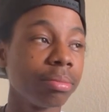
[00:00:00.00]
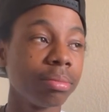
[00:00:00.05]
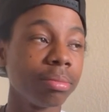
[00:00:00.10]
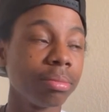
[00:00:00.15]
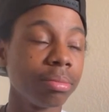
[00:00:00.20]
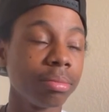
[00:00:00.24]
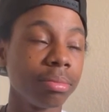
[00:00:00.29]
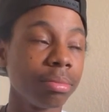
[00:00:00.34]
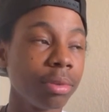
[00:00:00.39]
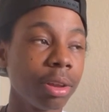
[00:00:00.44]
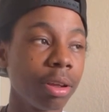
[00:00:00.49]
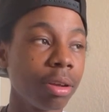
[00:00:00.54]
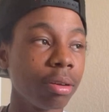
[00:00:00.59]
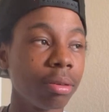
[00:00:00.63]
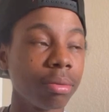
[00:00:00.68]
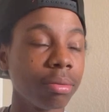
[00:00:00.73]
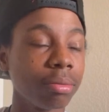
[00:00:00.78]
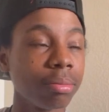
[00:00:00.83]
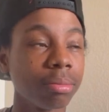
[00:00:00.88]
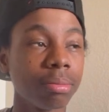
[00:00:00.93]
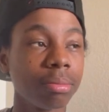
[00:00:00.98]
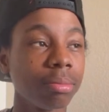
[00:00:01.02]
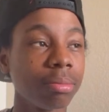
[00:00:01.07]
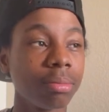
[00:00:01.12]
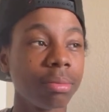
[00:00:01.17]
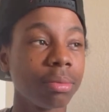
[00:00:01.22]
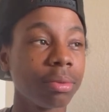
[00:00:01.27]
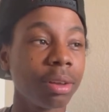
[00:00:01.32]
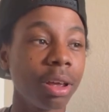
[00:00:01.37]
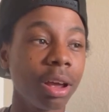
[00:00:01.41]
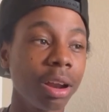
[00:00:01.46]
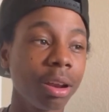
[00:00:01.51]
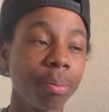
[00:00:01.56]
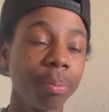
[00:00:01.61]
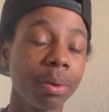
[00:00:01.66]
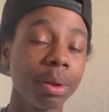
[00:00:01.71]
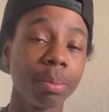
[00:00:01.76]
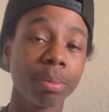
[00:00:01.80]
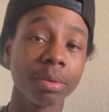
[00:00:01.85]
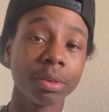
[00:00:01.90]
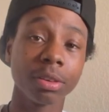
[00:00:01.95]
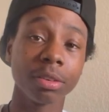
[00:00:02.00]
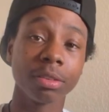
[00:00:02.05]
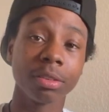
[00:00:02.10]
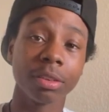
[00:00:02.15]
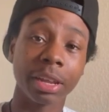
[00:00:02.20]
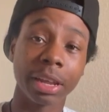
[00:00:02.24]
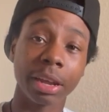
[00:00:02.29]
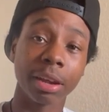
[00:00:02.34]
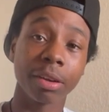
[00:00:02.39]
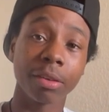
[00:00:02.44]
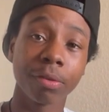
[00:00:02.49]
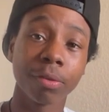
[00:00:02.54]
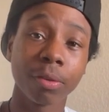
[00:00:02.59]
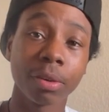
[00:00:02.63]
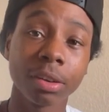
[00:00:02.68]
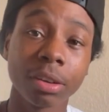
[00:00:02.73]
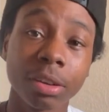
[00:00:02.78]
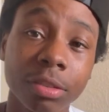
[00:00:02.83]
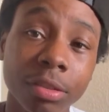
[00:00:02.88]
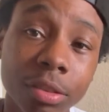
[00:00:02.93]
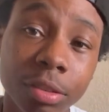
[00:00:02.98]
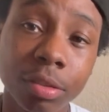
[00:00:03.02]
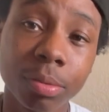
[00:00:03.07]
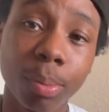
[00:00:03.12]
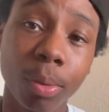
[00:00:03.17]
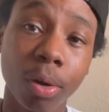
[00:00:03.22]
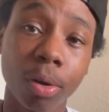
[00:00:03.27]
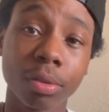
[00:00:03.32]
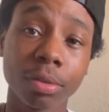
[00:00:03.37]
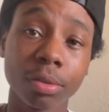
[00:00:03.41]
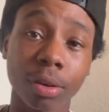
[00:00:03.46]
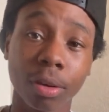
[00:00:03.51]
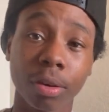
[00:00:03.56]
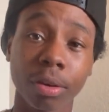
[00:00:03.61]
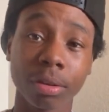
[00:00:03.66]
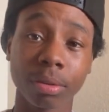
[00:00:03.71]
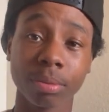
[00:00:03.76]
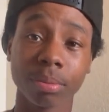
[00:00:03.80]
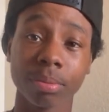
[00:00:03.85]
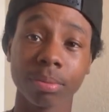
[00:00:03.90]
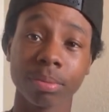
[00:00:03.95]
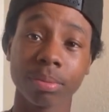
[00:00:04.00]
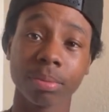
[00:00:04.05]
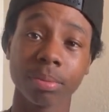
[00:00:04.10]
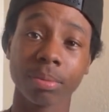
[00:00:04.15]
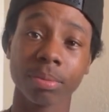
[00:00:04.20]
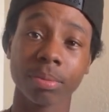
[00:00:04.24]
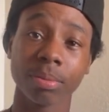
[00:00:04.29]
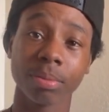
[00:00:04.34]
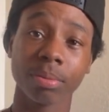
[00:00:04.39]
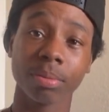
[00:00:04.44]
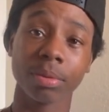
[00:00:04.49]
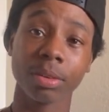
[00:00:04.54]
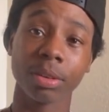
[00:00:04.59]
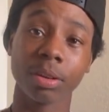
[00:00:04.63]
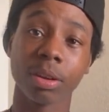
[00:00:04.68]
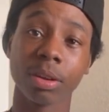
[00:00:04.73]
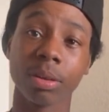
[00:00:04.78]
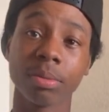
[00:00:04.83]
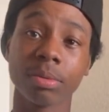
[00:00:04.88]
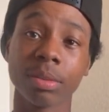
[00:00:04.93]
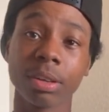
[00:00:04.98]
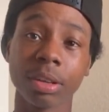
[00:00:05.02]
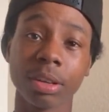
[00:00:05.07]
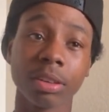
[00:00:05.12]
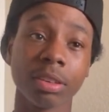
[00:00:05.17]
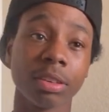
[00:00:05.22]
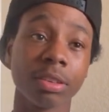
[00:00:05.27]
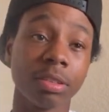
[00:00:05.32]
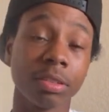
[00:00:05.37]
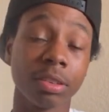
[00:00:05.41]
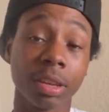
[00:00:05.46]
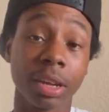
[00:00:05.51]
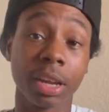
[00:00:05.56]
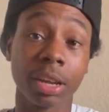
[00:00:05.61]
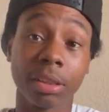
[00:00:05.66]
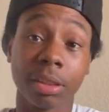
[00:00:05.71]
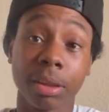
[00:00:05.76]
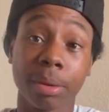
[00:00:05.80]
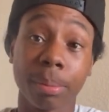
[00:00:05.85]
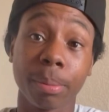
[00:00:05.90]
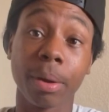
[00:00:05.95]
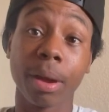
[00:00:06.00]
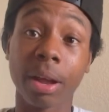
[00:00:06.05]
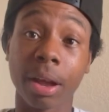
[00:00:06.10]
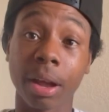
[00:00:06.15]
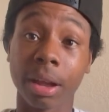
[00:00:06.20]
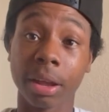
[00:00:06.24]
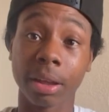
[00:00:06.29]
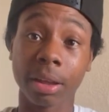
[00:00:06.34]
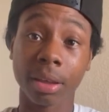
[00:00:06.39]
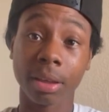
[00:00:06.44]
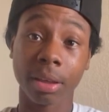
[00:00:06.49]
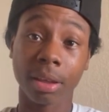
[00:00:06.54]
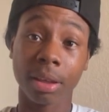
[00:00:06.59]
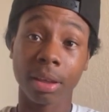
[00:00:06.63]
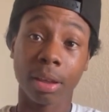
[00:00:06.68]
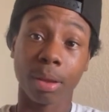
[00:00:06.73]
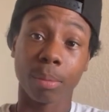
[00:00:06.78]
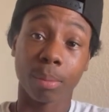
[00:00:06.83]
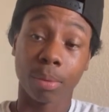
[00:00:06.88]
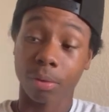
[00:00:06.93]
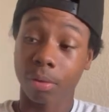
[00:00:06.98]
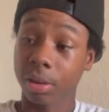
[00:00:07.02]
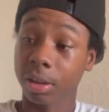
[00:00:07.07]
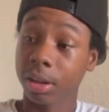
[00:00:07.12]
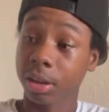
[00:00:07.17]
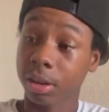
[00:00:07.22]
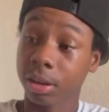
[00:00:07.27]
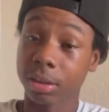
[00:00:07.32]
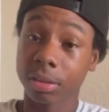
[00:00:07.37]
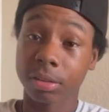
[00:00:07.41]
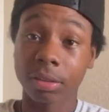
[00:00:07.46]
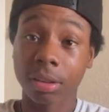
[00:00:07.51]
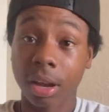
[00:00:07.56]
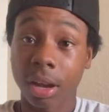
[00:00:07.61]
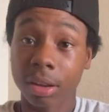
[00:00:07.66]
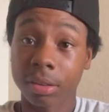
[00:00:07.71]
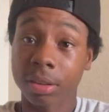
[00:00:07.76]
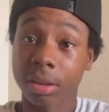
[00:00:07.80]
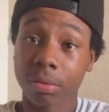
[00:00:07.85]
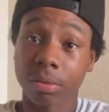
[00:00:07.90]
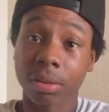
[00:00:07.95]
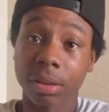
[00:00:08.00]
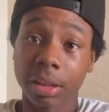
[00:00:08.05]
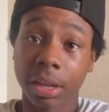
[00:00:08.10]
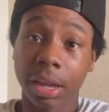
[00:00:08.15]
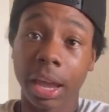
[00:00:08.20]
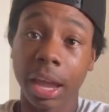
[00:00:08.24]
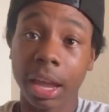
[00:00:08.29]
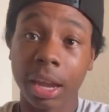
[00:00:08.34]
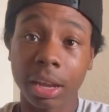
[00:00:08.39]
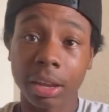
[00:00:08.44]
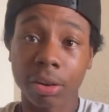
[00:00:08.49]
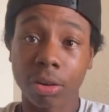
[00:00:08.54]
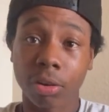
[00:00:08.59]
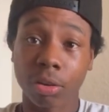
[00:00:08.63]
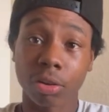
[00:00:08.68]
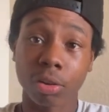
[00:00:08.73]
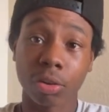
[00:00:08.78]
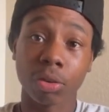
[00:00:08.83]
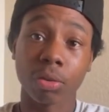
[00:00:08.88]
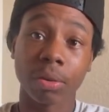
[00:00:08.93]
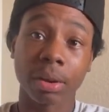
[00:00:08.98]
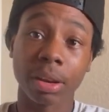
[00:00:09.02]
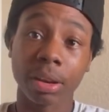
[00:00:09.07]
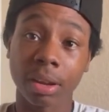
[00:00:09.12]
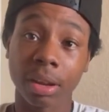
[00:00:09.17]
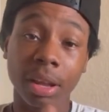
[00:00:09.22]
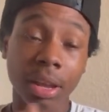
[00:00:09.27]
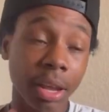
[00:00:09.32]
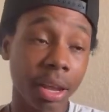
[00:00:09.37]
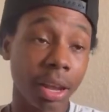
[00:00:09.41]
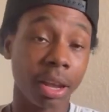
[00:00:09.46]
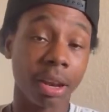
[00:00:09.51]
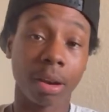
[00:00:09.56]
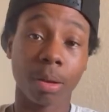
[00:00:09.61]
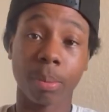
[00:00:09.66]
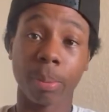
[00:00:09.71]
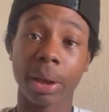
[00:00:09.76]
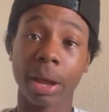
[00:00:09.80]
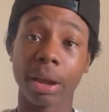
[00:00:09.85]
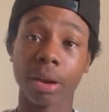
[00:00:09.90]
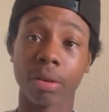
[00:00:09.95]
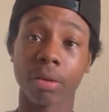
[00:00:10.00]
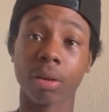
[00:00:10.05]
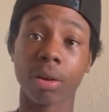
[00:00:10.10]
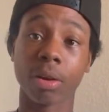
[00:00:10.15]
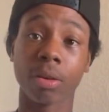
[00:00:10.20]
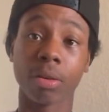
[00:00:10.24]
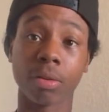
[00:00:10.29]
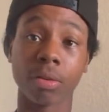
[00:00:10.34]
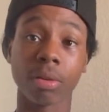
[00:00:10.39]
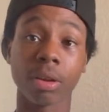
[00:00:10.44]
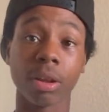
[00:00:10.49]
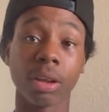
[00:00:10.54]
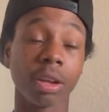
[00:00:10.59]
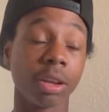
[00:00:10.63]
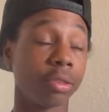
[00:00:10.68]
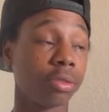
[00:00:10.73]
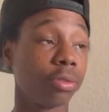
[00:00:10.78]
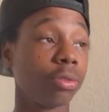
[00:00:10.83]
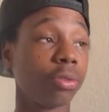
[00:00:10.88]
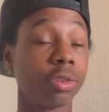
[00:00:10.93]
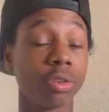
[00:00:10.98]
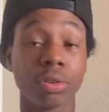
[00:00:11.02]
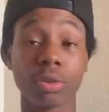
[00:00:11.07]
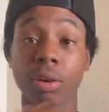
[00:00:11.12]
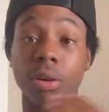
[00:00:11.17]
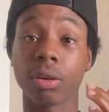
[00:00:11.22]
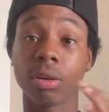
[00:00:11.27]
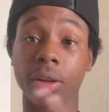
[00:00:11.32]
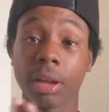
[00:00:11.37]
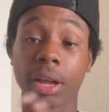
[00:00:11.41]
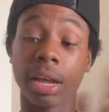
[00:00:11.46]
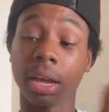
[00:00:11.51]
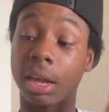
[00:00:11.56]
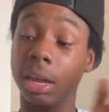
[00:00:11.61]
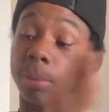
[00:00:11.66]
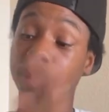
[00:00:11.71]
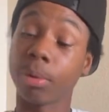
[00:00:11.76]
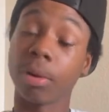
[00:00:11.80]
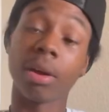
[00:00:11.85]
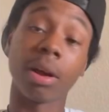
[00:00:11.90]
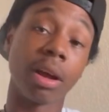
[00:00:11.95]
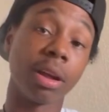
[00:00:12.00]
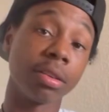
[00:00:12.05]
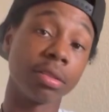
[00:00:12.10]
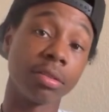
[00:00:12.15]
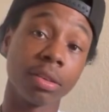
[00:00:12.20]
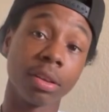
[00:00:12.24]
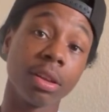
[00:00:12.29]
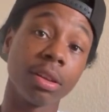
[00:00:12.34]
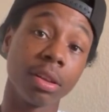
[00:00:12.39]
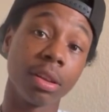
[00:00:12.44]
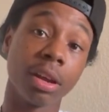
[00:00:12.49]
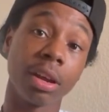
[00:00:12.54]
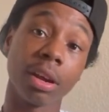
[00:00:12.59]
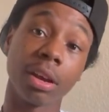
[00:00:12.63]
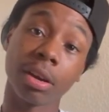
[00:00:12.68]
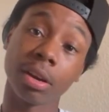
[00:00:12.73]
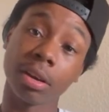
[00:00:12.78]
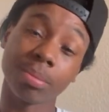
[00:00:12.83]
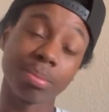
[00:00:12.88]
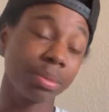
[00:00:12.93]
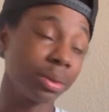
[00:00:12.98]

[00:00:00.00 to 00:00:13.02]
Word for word: no a lot of people just there for just a small talk. You know what I'm saying? Just to get them by. But really in disguise, they really hating on you in in the background. As soon as y'all, hey bro, I'll see you later.